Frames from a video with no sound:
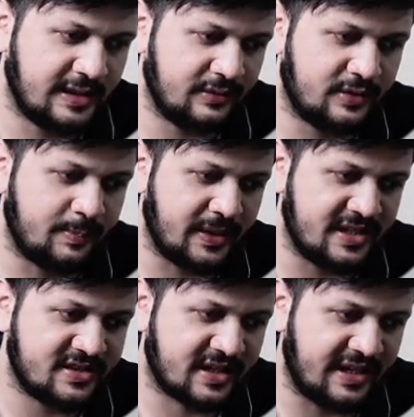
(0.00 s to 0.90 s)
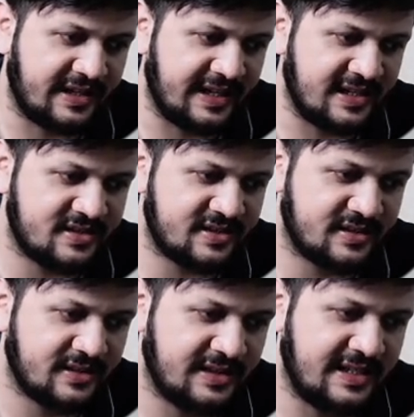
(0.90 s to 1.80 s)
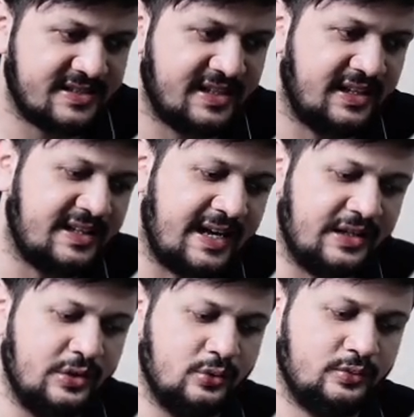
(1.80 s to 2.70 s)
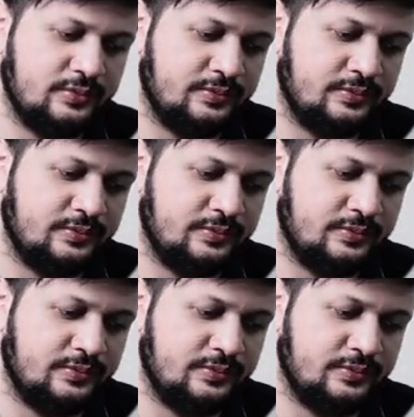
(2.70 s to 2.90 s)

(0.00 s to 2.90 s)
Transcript: If the page contains, let's say, thank you,